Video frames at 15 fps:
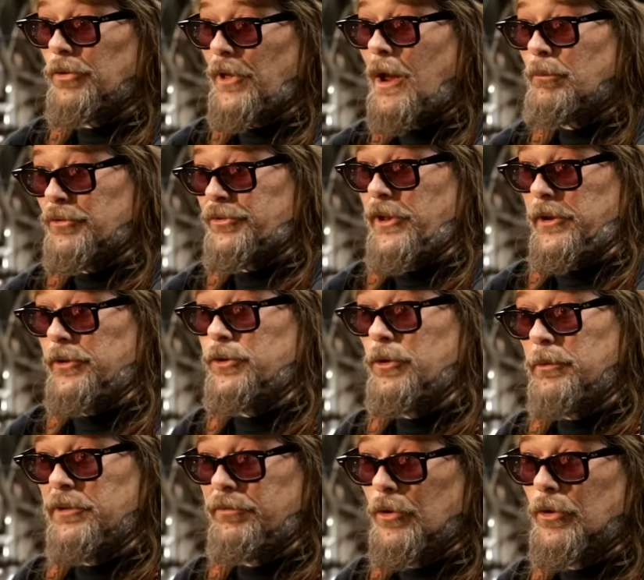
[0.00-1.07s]
Tom was taking too
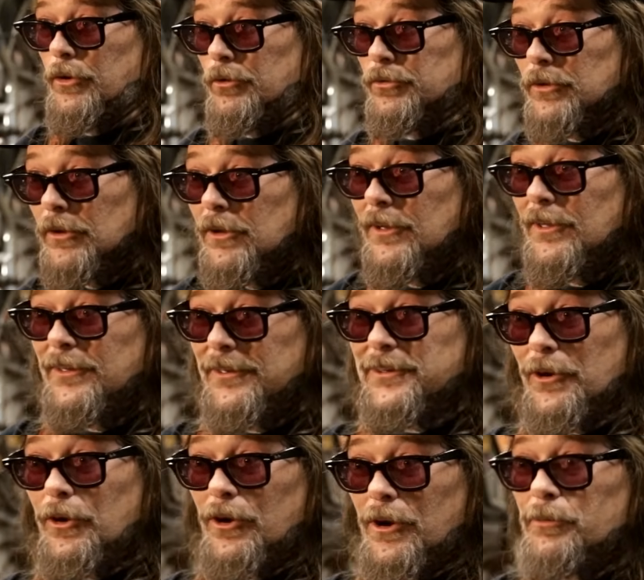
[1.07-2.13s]
many photos. Yeah.
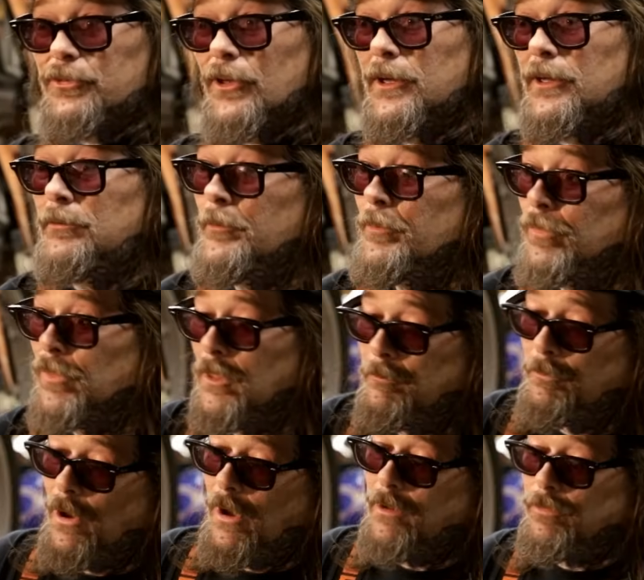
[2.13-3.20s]
You know what I'm saying?
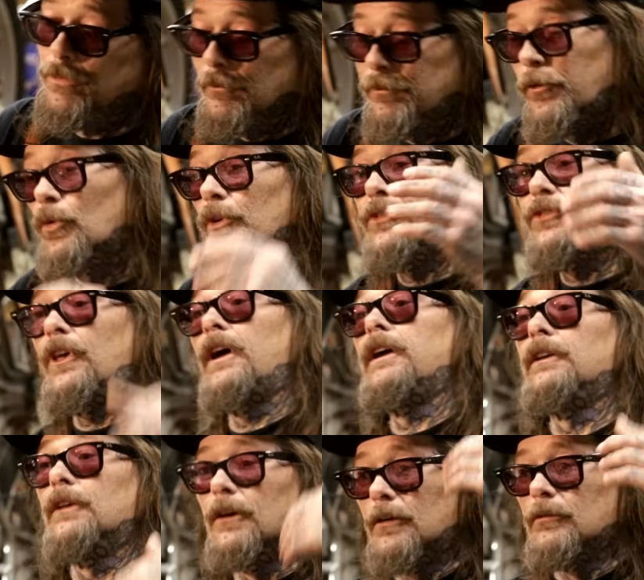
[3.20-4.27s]
But the
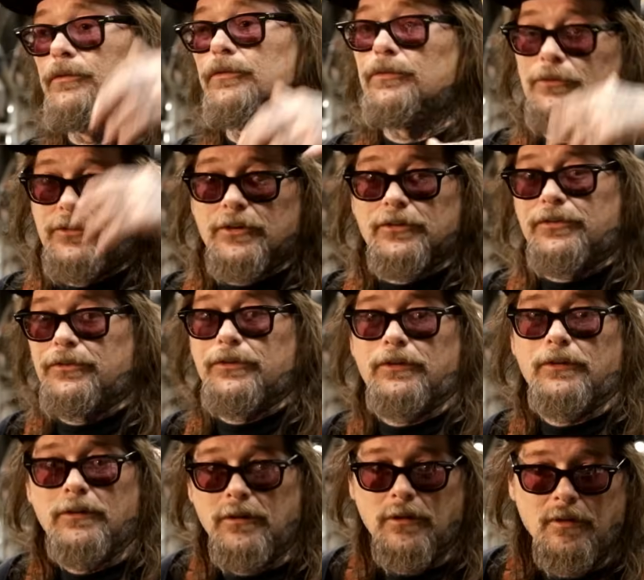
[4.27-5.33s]
foresight of just
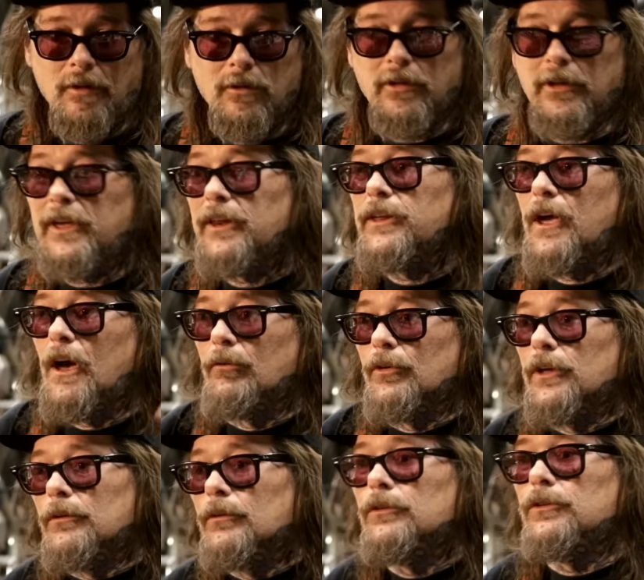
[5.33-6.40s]
any of
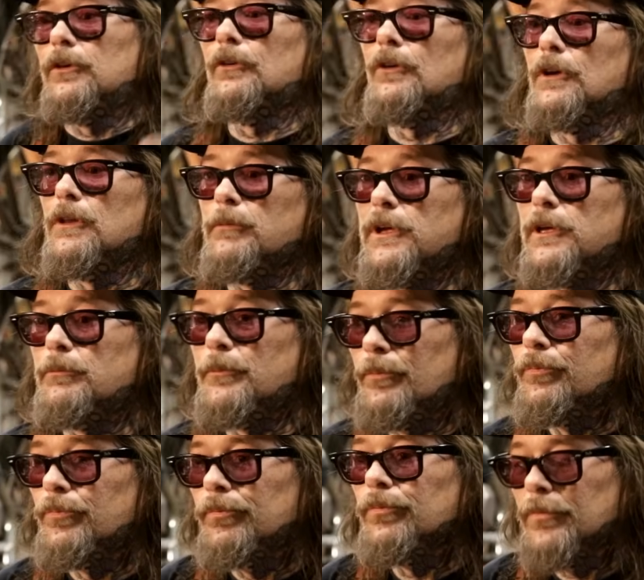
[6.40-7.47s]
it, you know what I mean?
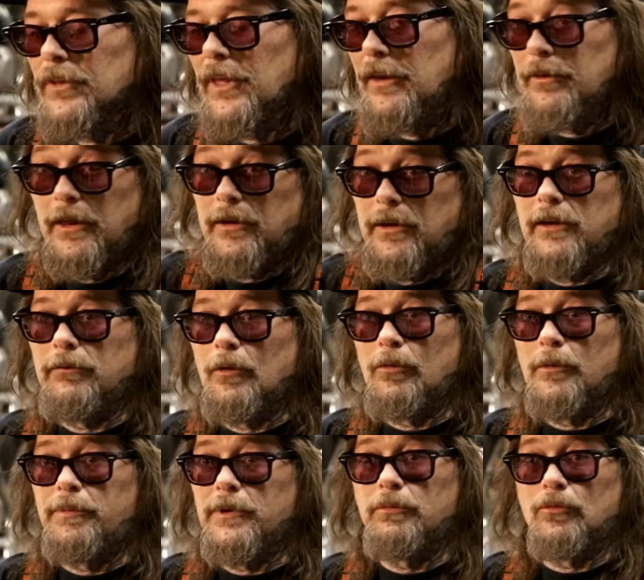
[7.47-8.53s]
And then even
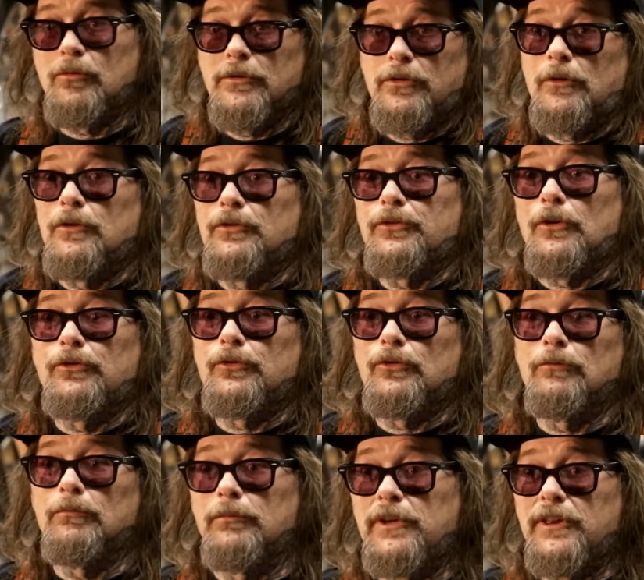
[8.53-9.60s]
with people with their own social
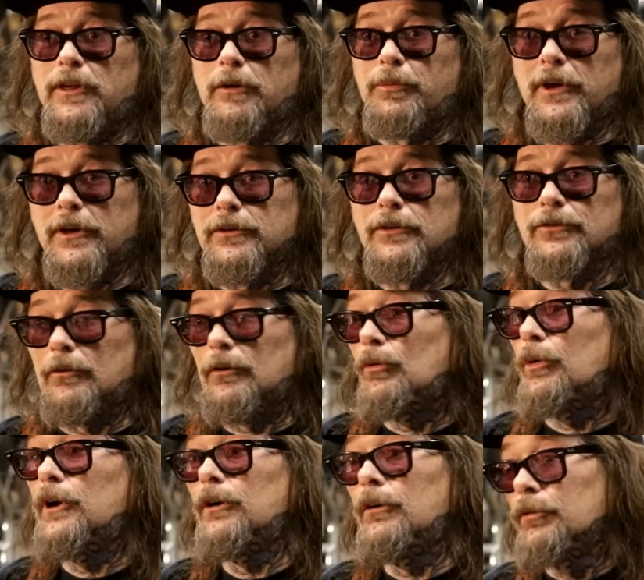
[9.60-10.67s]
media pages are
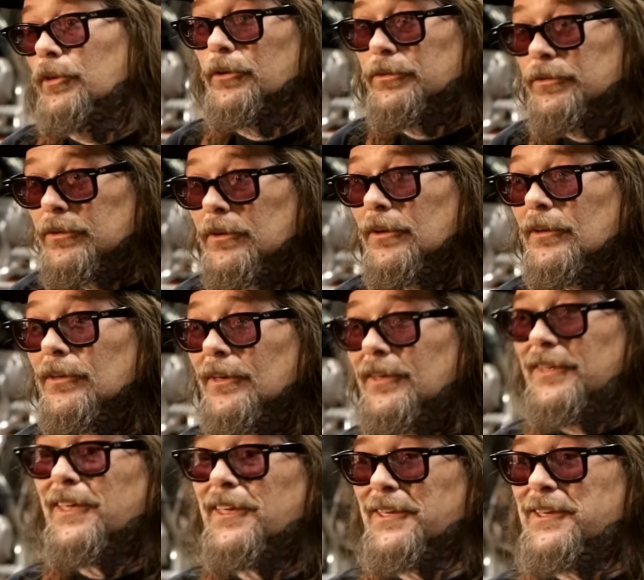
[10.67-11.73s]
aware of this.
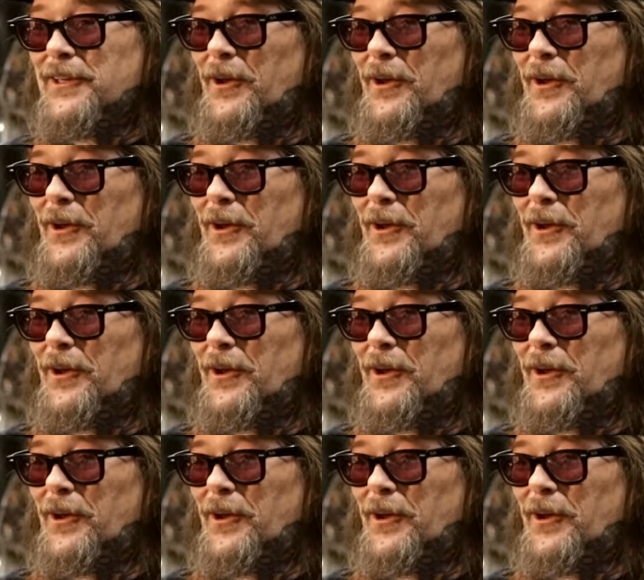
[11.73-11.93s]
You